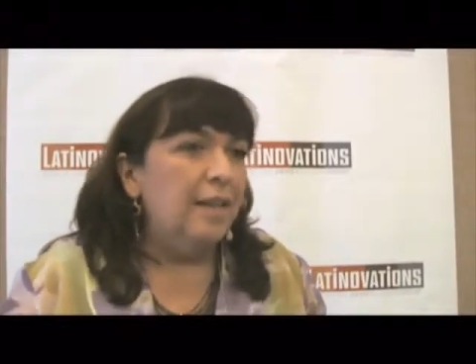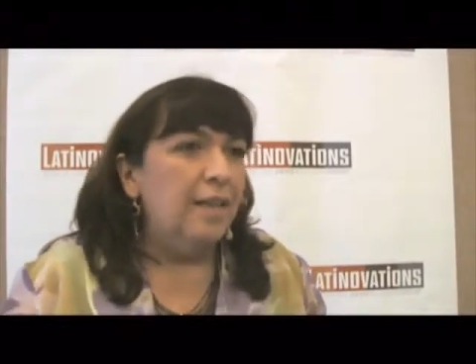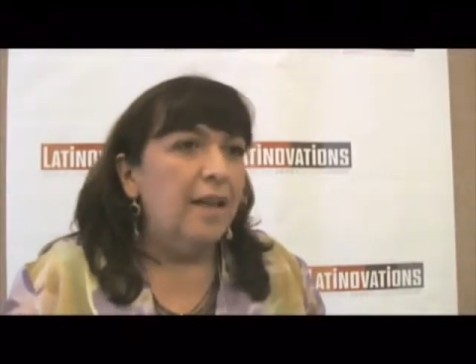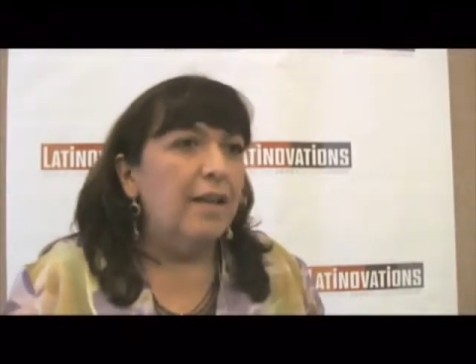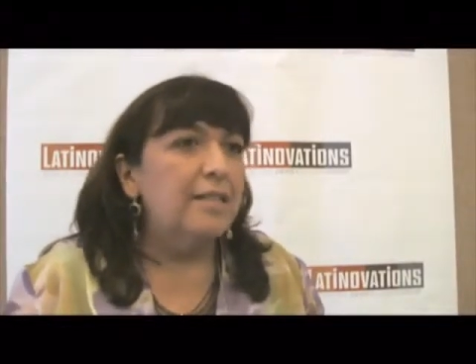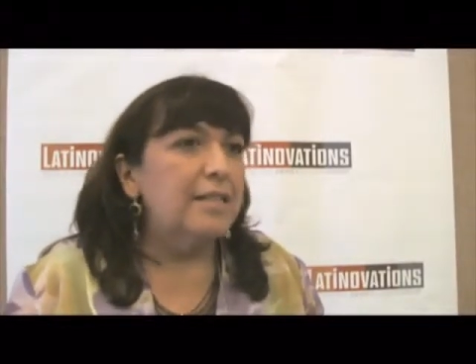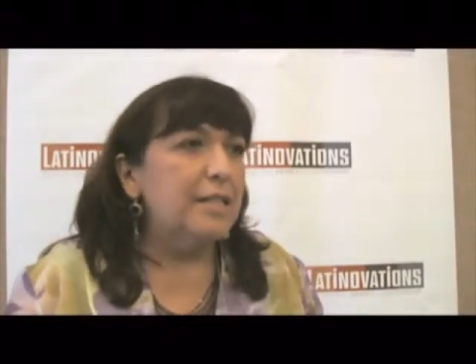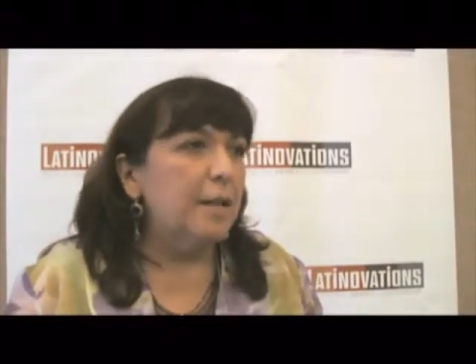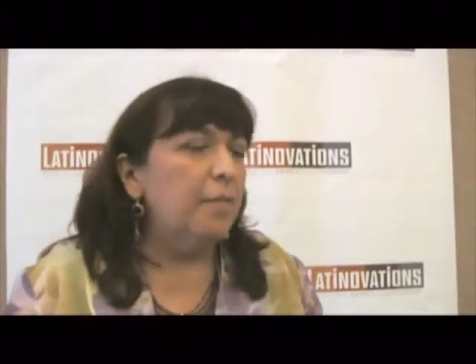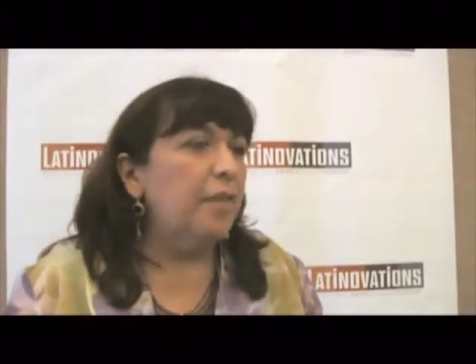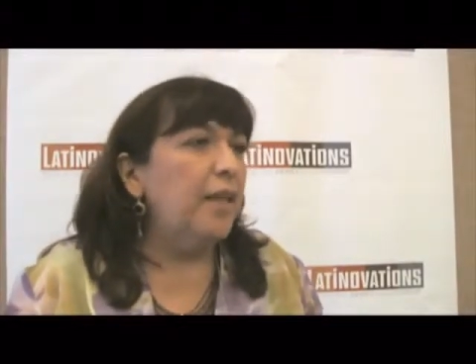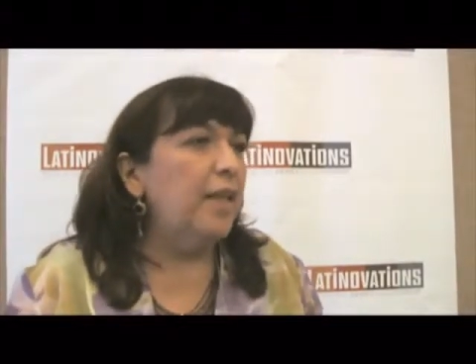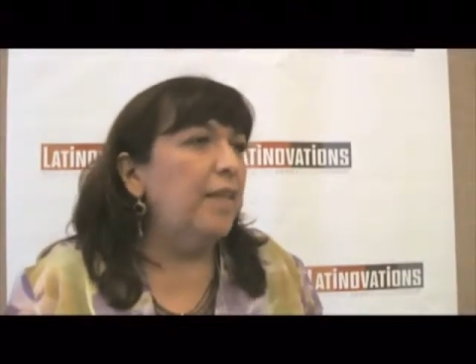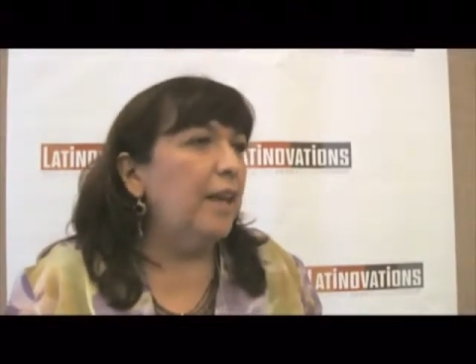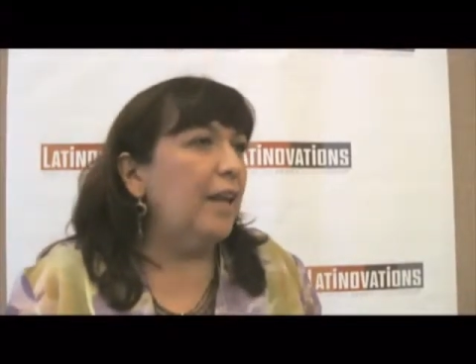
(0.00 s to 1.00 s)
That's
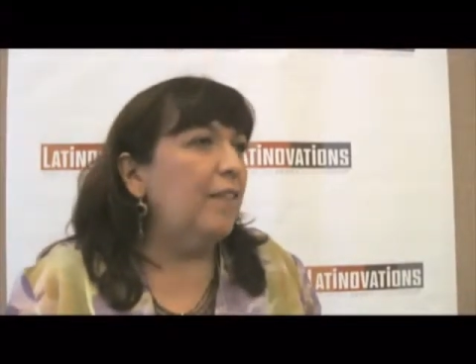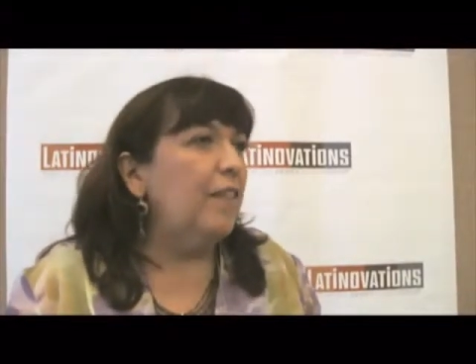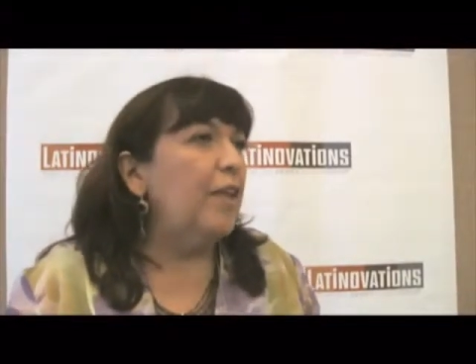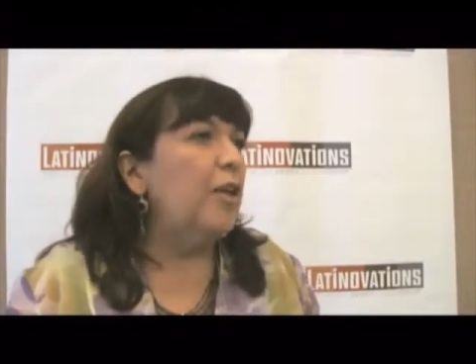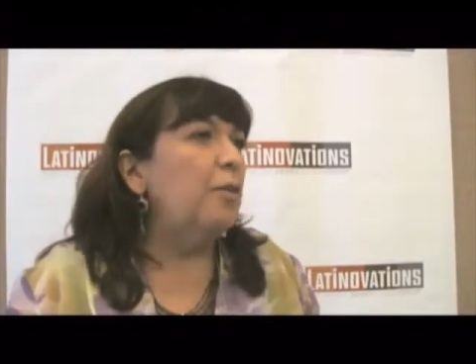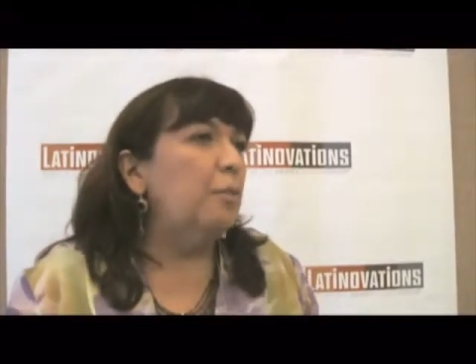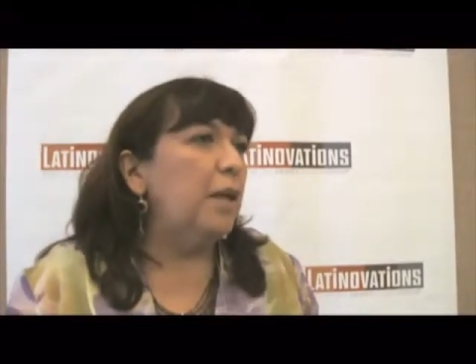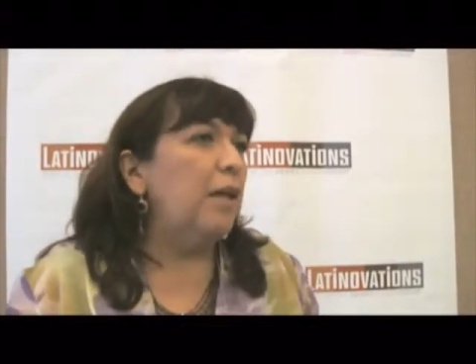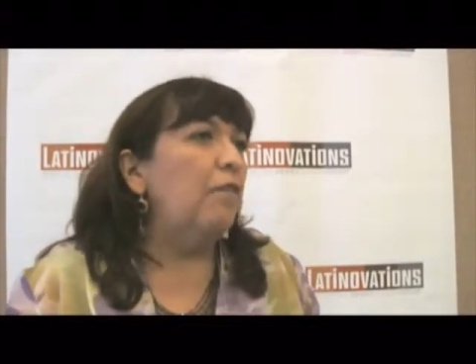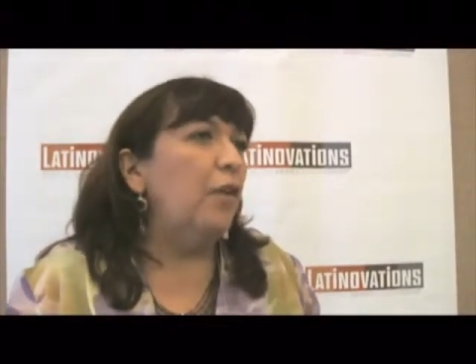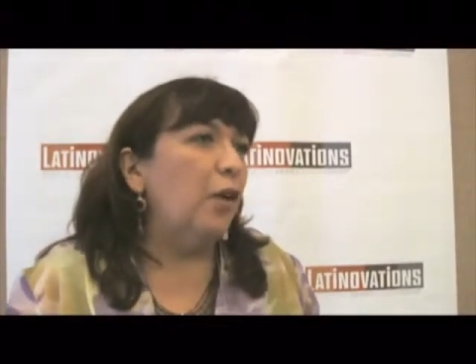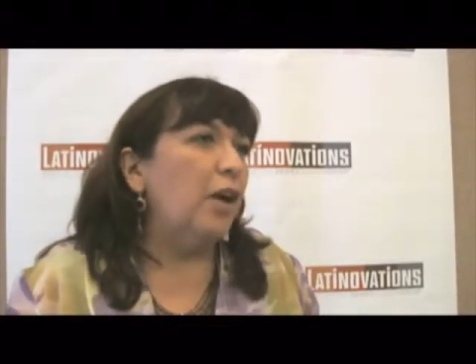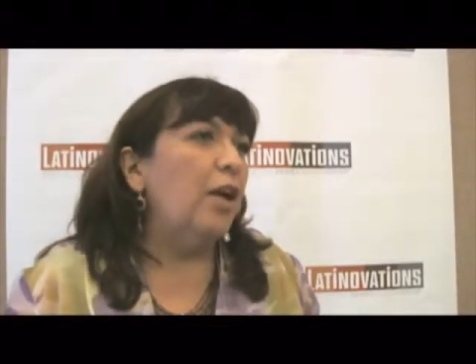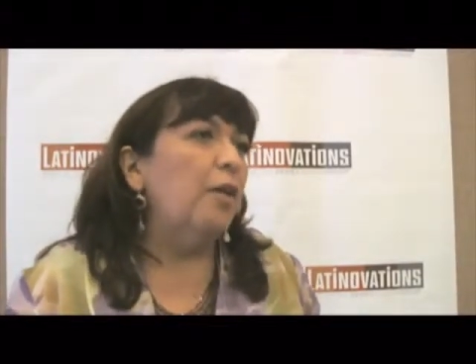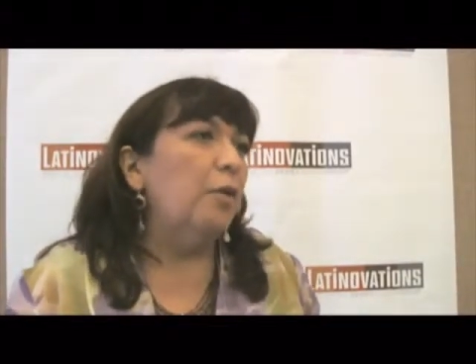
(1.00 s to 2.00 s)
something that I think could be a
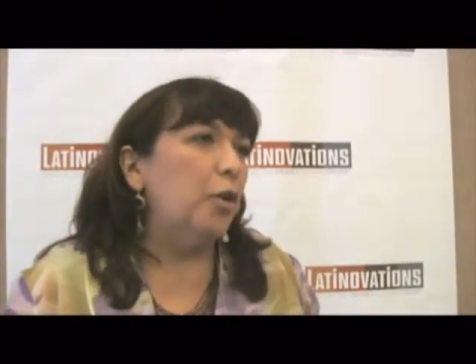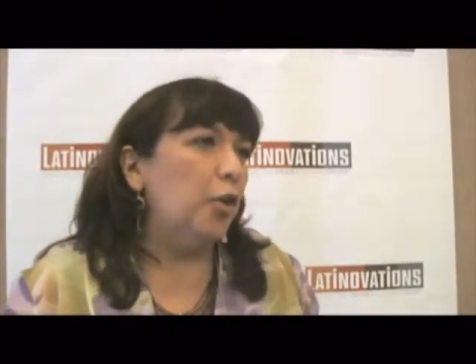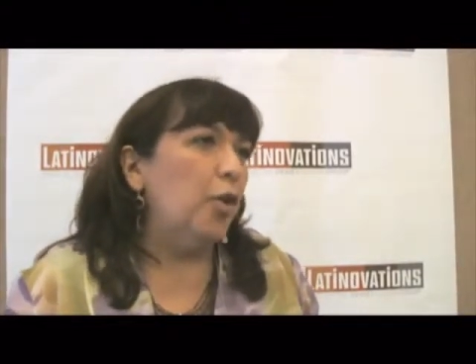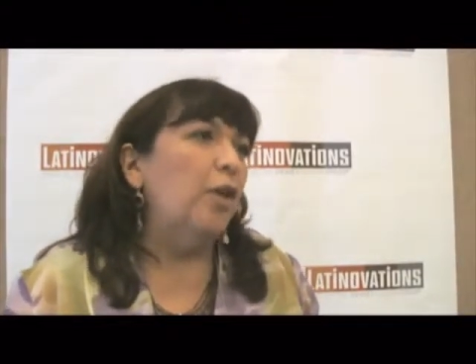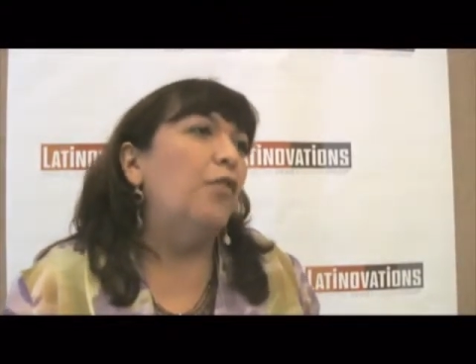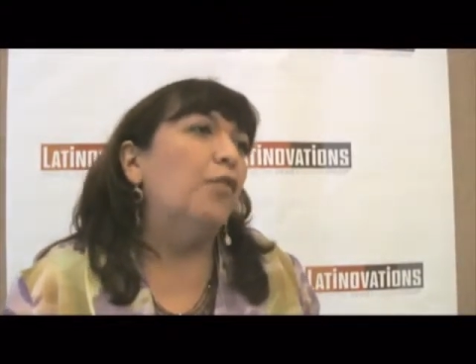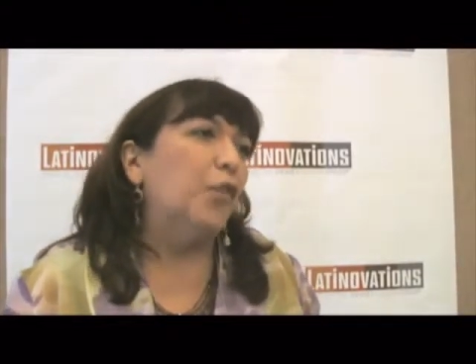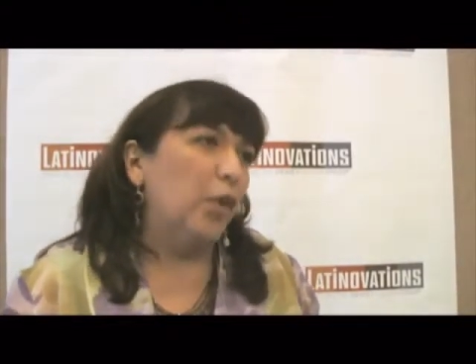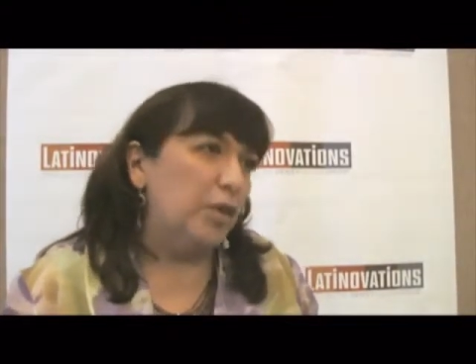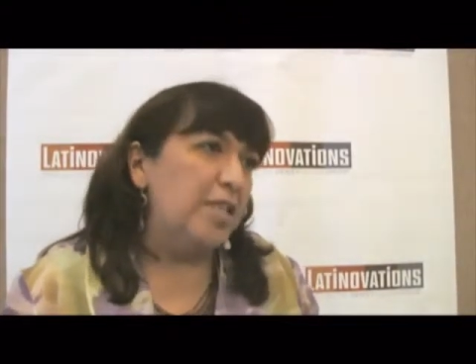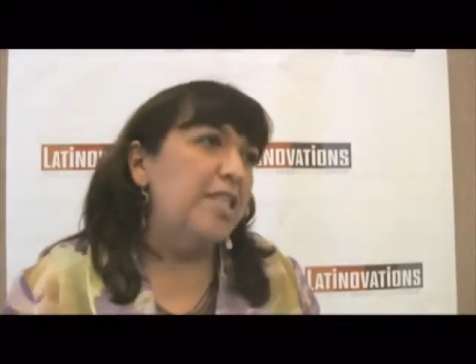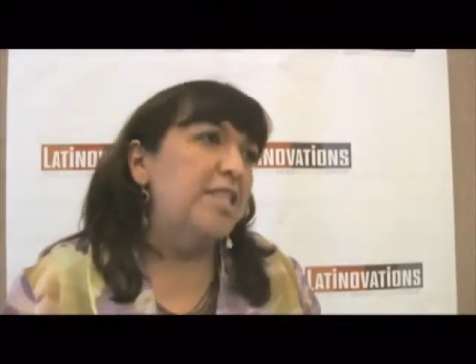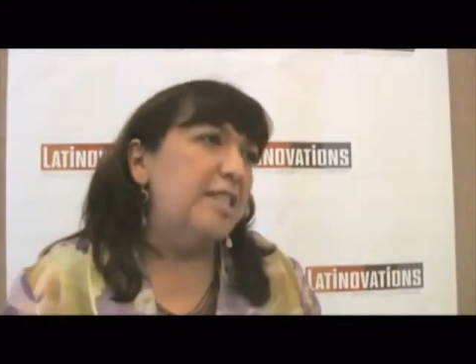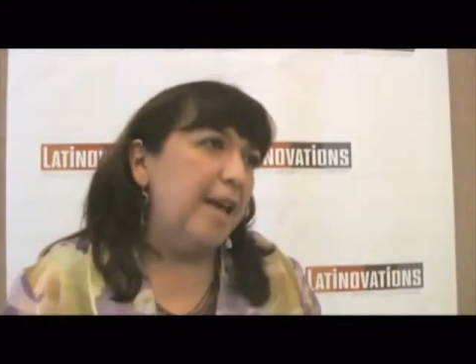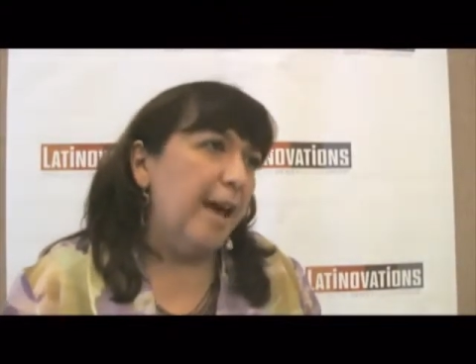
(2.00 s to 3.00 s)
very good first
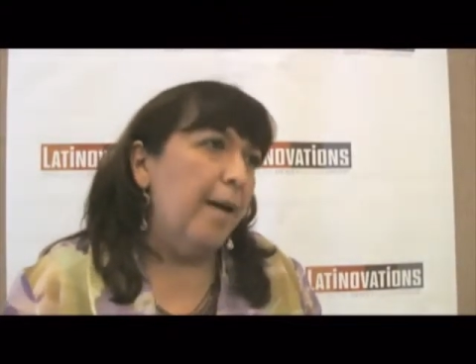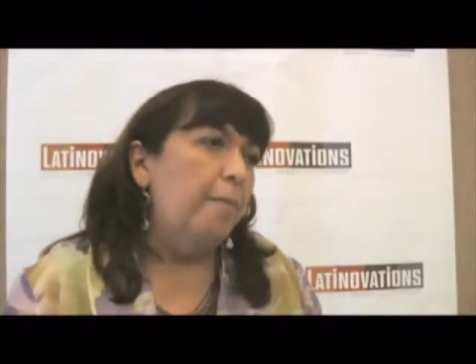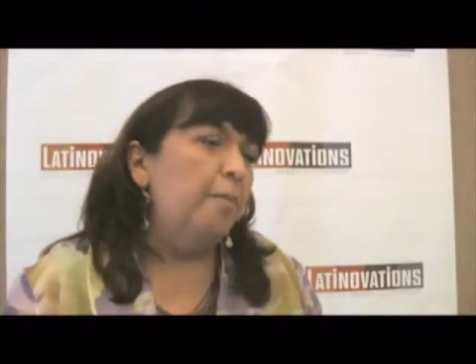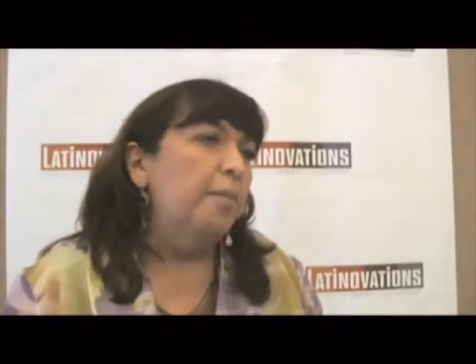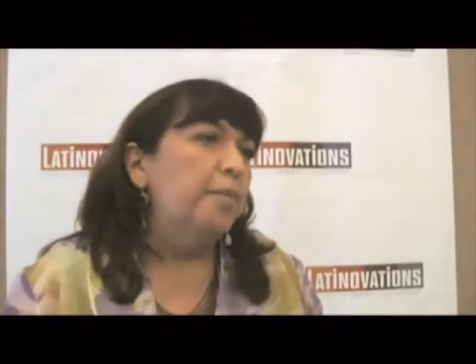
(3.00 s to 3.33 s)
step,